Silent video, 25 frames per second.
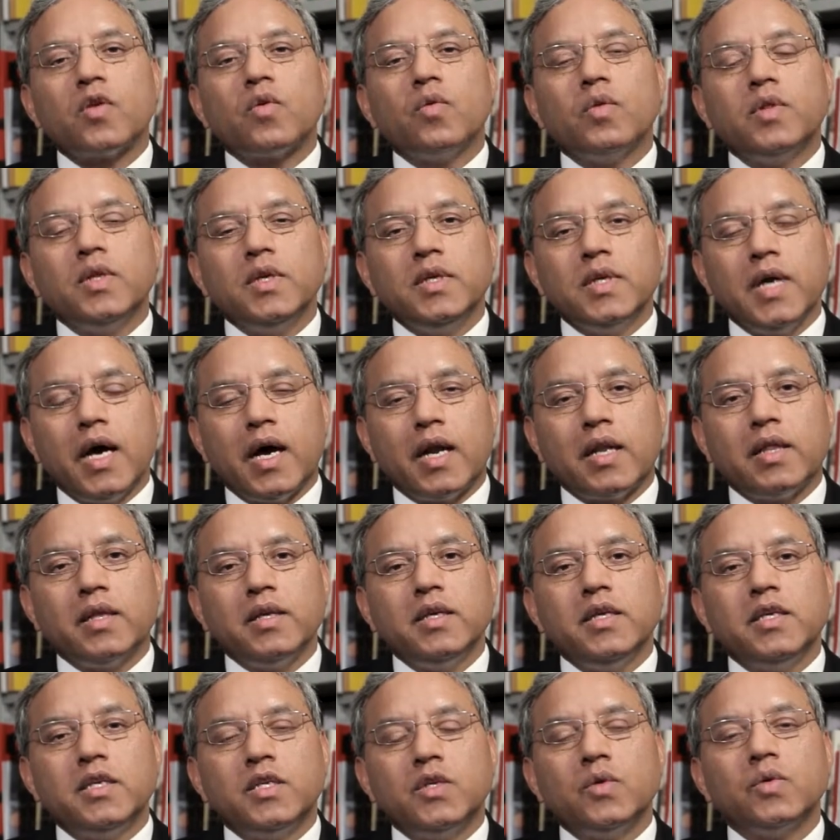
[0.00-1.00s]
So, these are
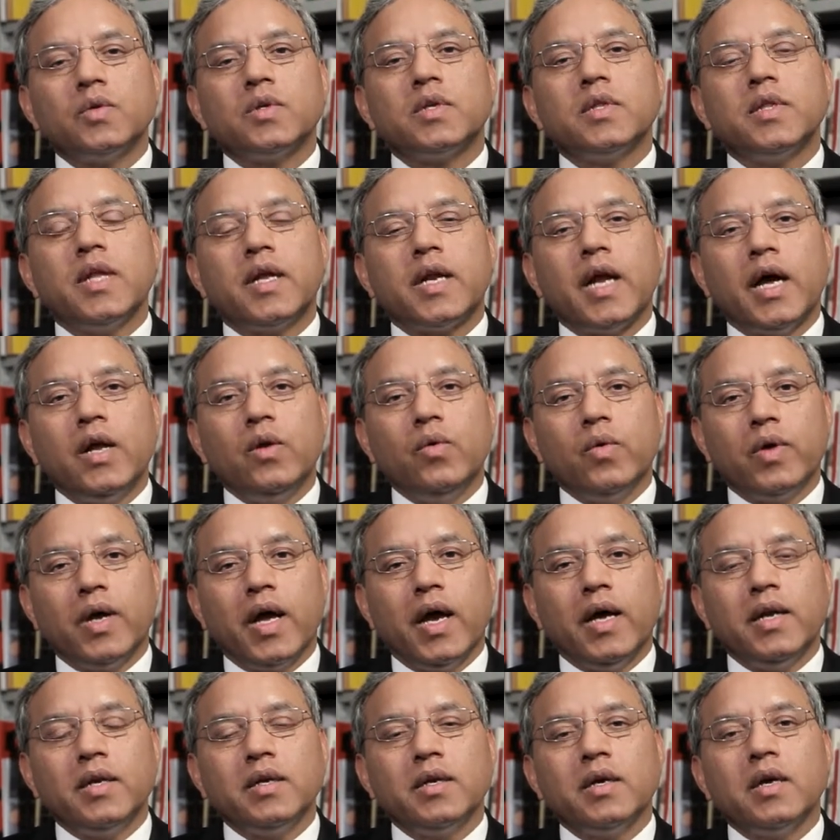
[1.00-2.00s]
the issues that I
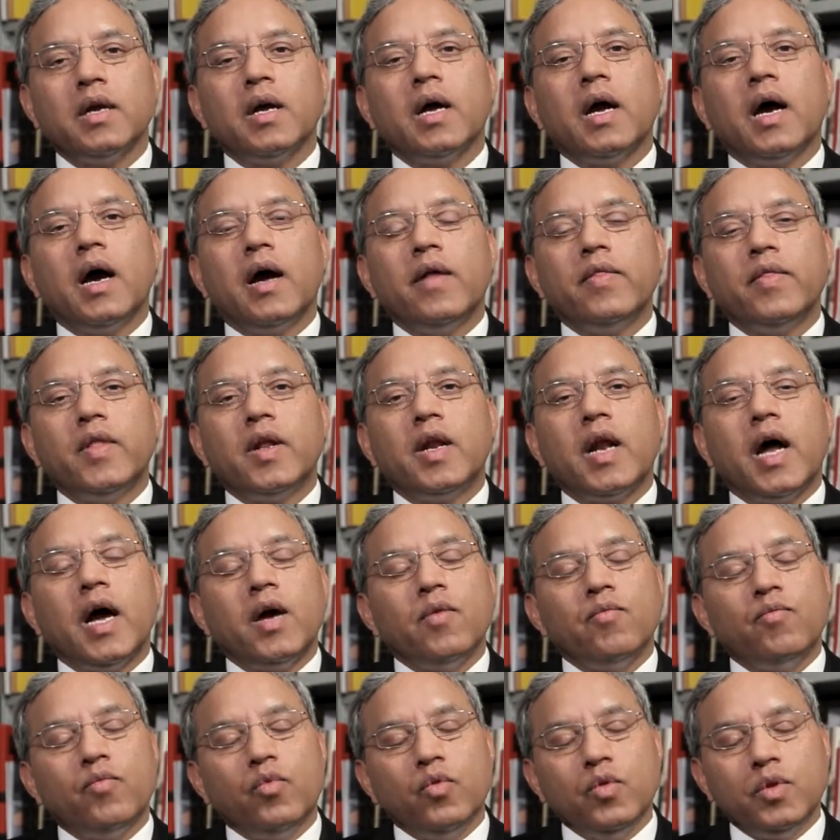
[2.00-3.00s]
look at and then
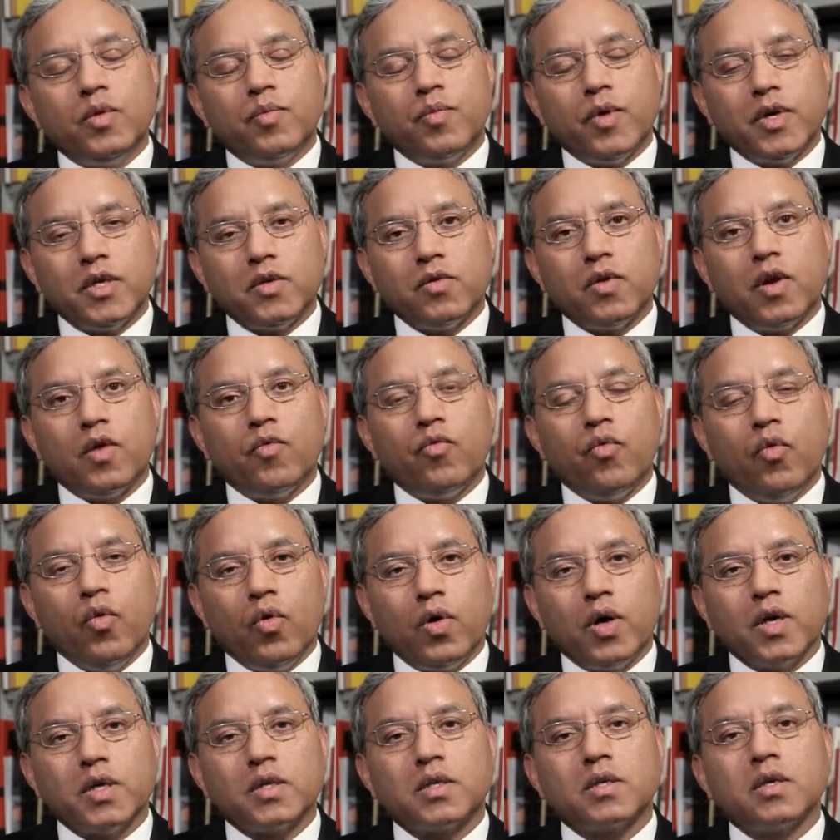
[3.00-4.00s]
I with particular
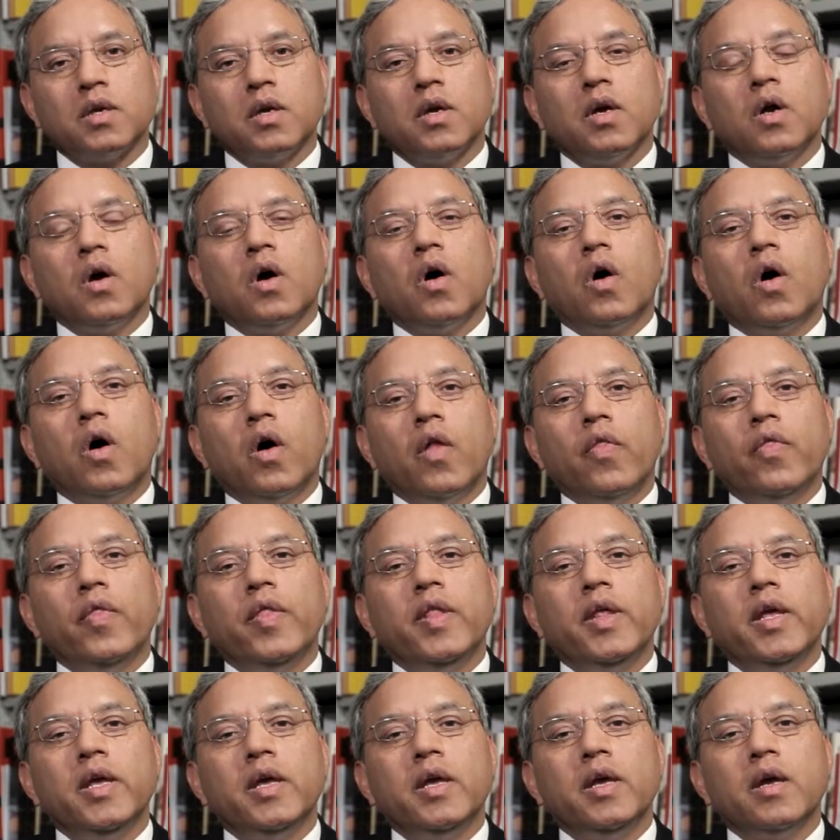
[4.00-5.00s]
focus
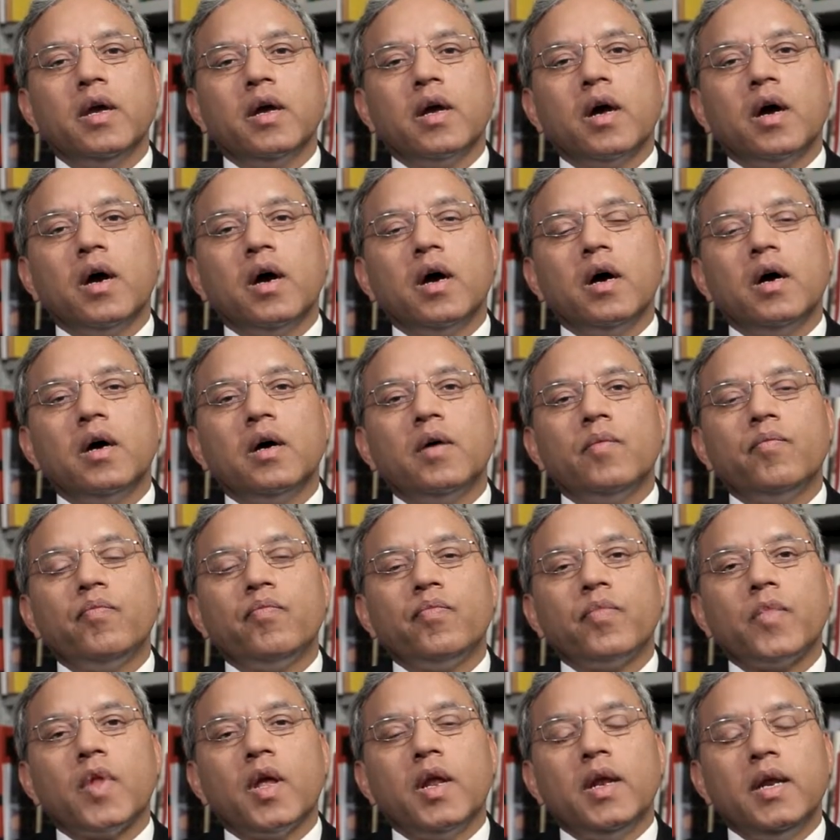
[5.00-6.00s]
on the uh,
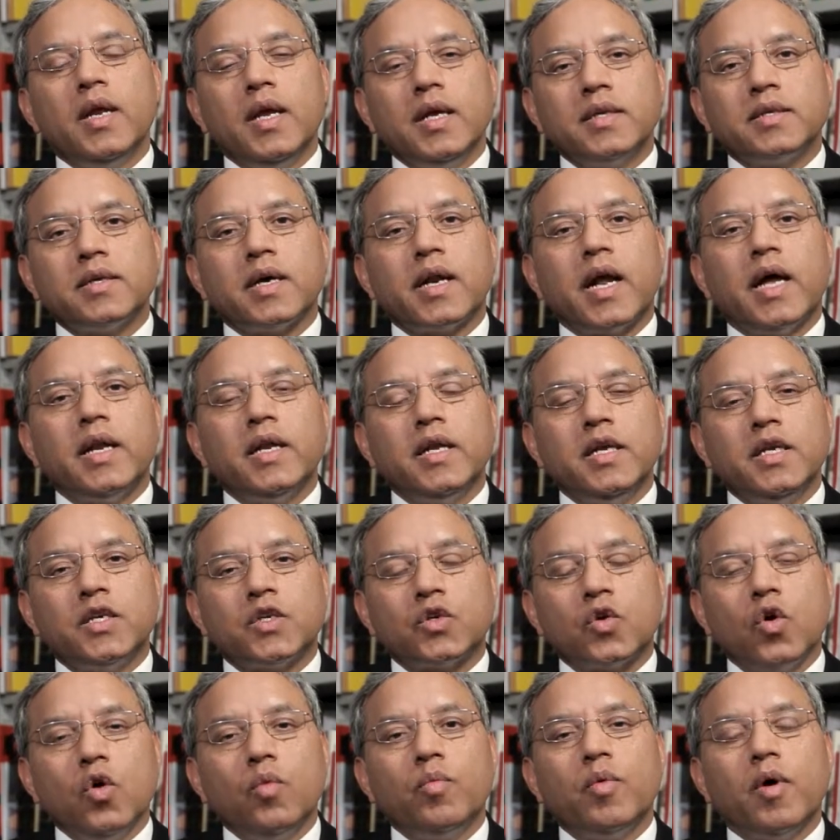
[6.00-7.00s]
nature
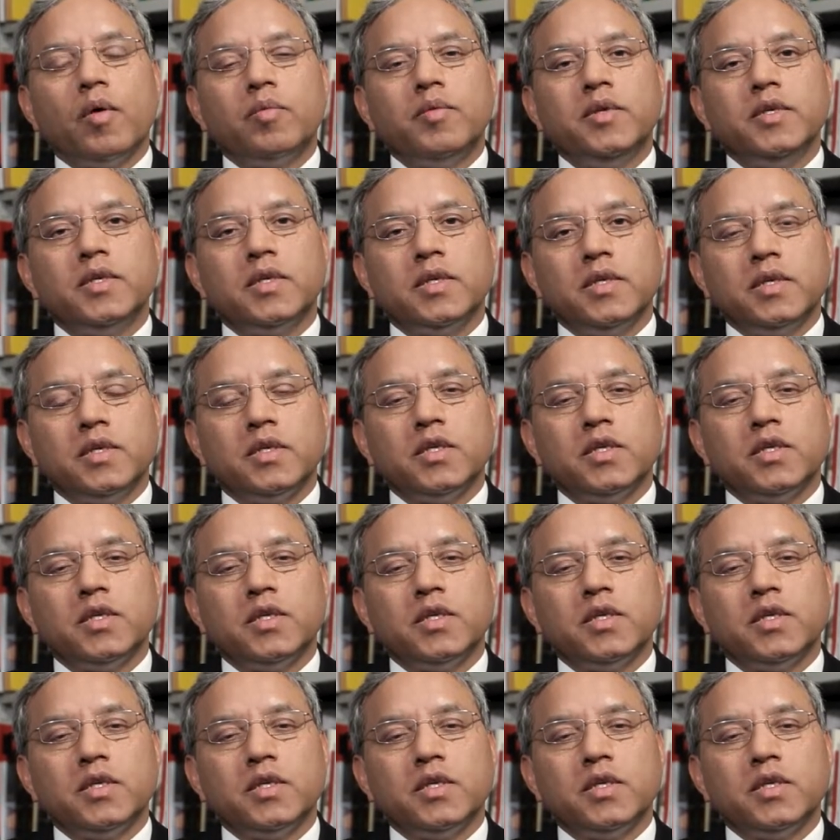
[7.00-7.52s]
and scope of these